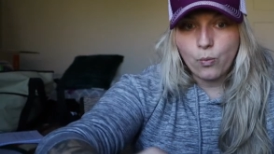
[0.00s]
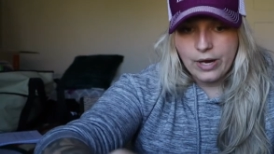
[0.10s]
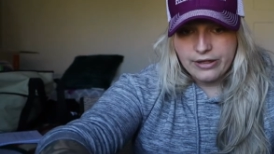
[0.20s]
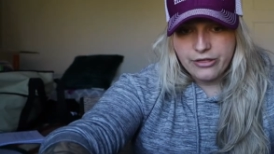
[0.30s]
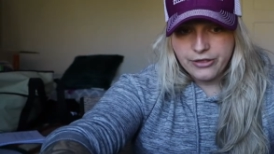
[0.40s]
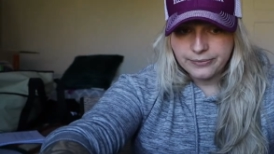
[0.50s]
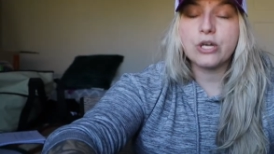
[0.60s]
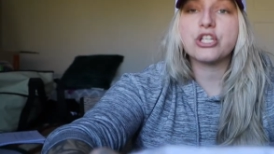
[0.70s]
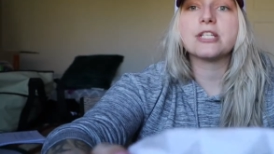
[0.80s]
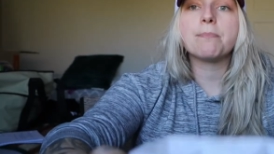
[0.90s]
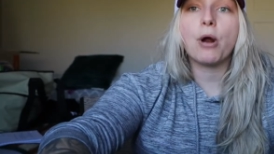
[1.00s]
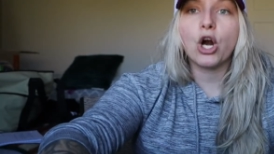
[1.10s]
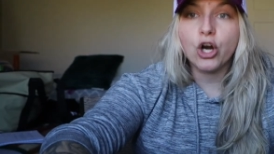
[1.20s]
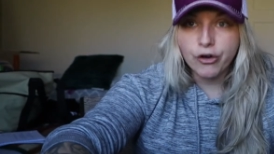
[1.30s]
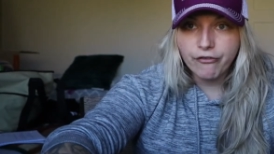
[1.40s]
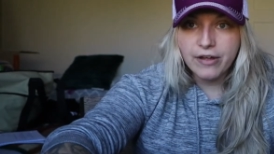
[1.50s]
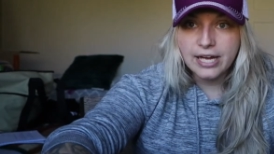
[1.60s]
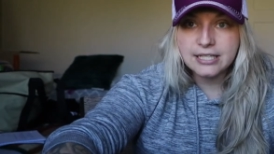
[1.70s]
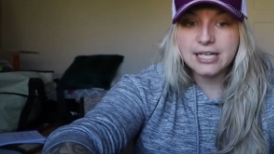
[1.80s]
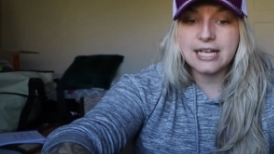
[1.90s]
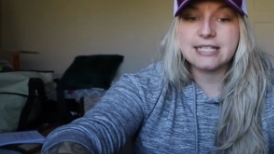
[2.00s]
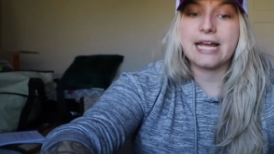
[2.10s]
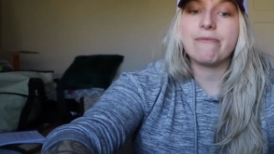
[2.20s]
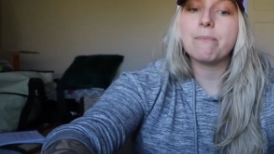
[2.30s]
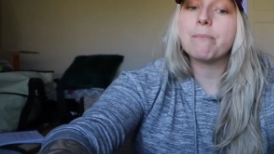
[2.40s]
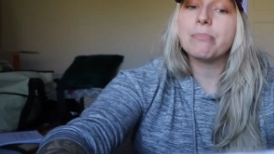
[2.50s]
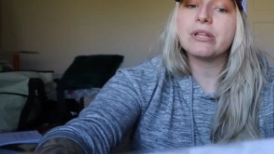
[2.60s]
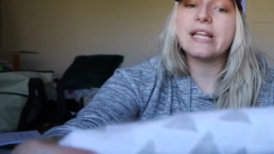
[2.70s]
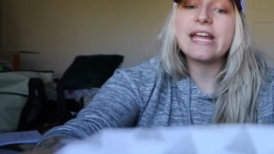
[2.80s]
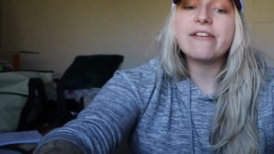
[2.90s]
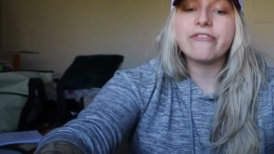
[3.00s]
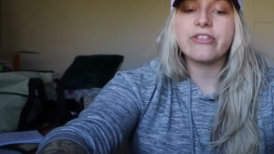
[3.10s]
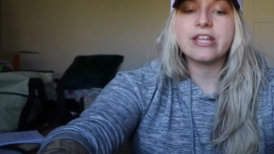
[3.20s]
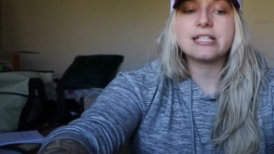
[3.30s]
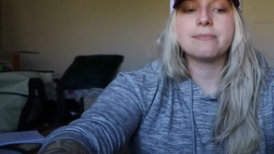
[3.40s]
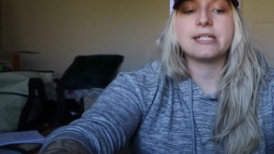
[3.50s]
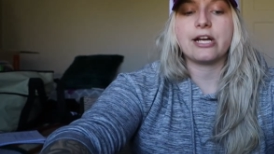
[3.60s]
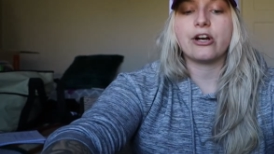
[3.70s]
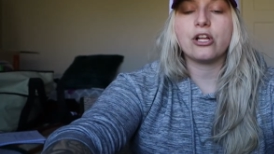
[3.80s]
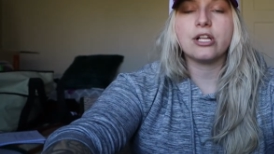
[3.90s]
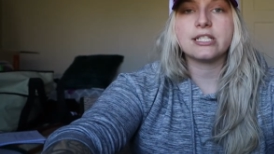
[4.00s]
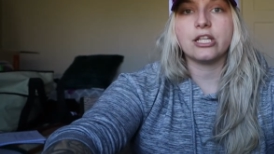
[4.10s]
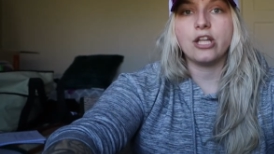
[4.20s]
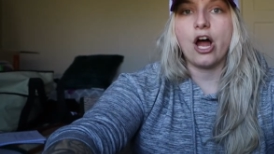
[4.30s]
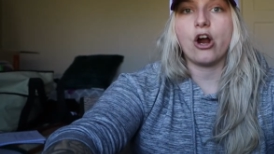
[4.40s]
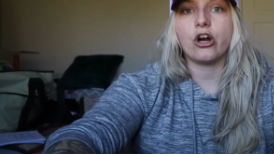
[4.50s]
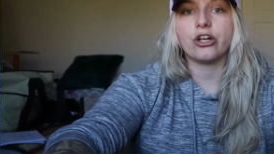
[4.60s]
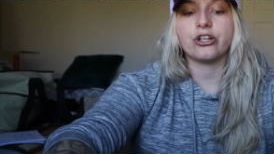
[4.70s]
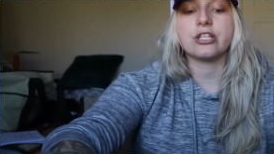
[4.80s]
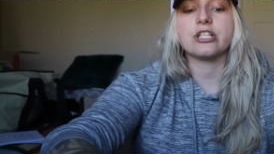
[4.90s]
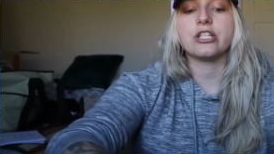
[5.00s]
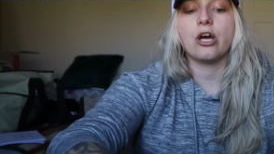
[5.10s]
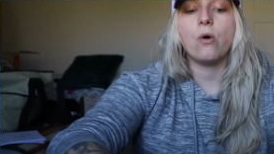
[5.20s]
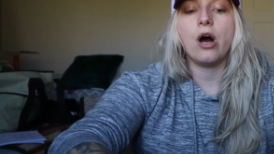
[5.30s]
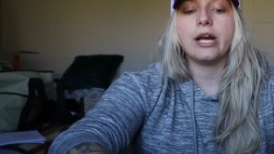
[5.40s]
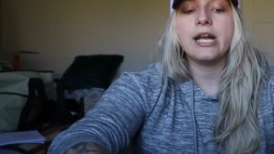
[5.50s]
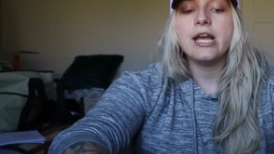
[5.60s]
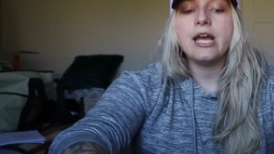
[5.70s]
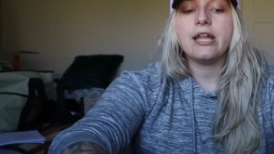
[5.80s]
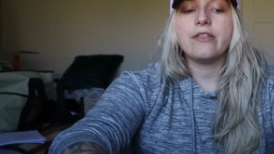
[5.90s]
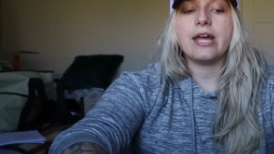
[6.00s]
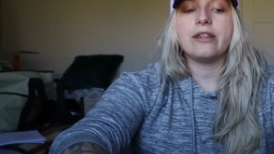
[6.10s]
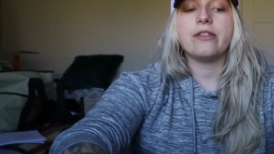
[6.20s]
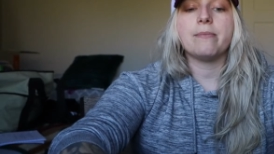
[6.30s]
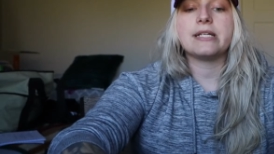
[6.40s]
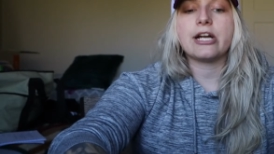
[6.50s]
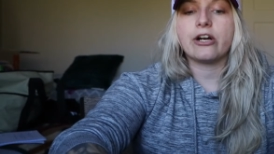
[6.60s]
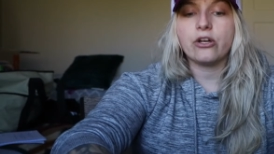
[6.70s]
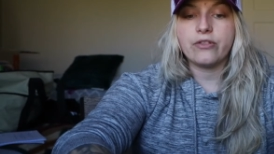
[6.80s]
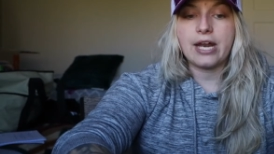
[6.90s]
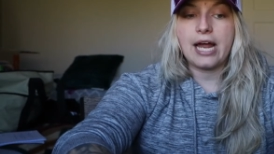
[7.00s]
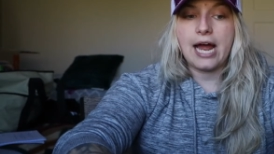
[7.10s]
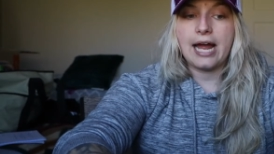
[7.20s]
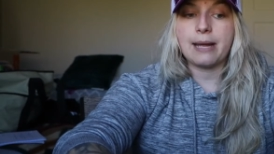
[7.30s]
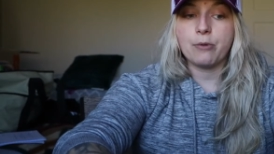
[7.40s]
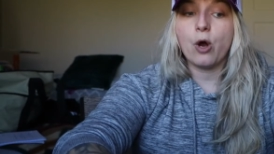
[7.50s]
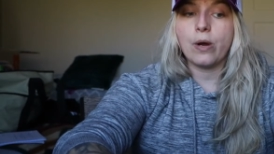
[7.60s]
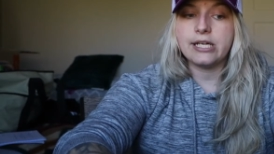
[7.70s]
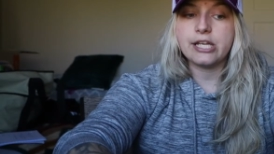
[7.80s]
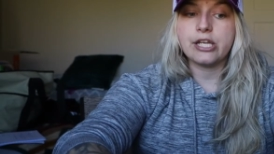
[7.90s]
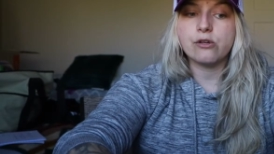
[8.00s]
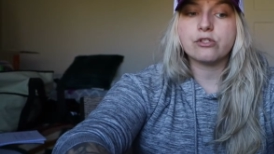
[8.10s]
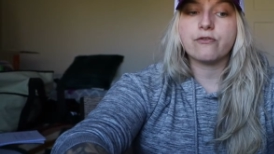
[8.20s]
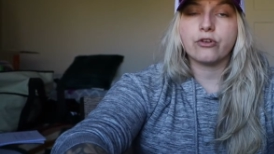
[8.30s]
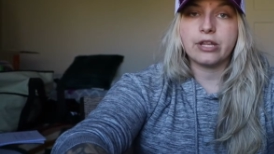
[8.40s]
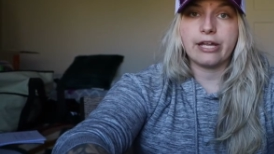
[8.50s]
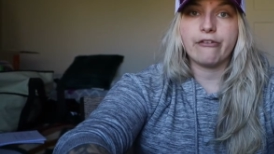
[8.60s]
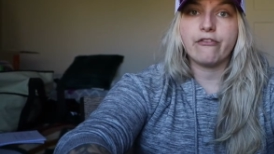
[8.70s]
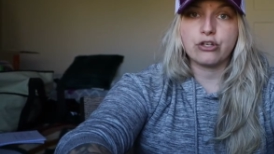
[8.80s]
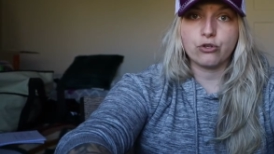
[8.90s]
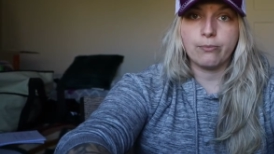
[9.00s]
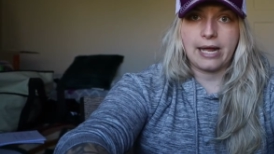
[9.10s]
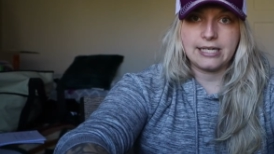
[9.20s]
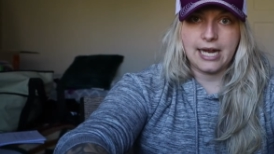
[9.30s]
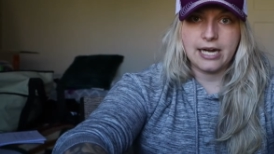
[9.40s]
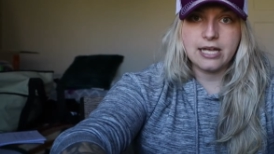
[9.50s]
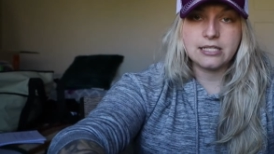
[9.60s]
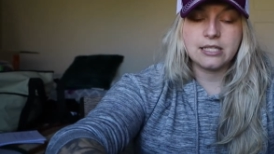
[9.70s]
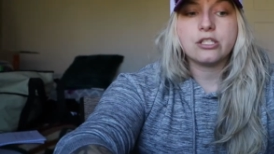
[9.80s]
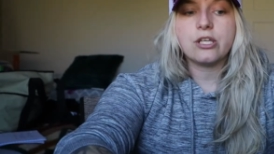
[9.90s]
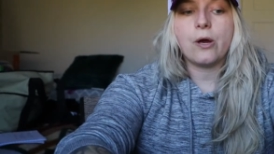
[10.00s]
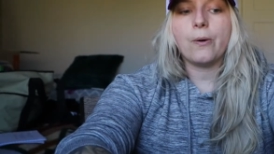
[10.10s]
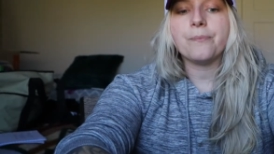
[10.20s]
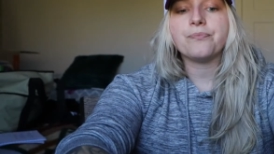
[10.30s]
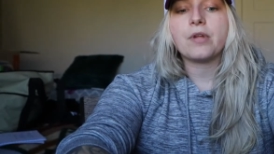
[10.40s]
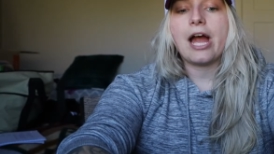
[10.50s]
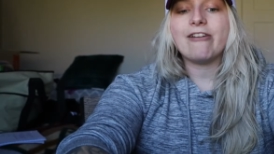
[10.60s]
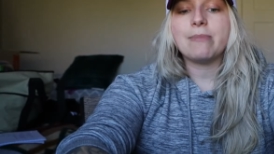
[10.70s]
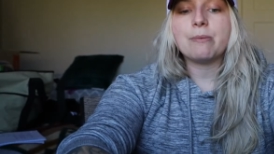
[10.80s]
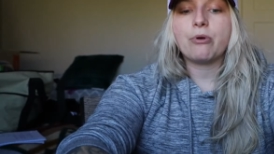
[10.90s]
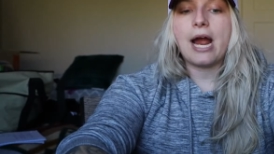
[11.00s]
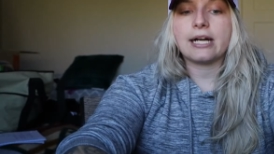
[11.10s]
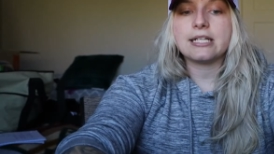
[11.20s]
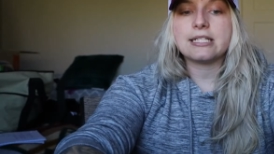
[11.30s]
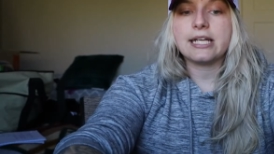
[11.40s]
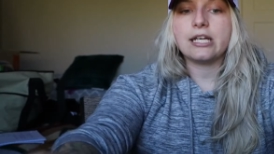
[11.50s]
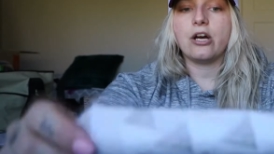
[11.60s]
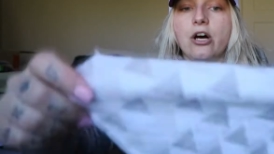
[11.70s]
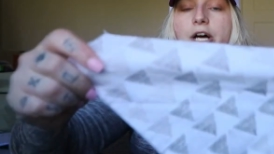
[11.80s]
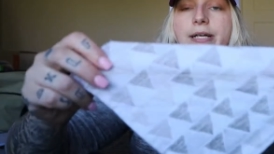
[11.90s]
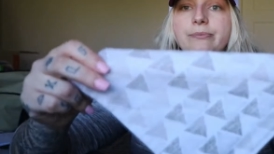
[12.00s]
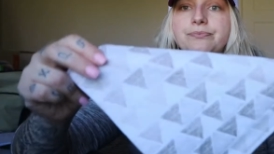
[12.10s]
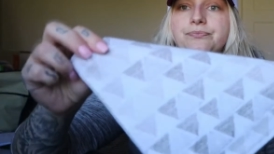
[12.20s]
with, which is perfect because I believe this material is a lot harder to sew on than the material that I am going to use for the official bandanas. So I've been practicing on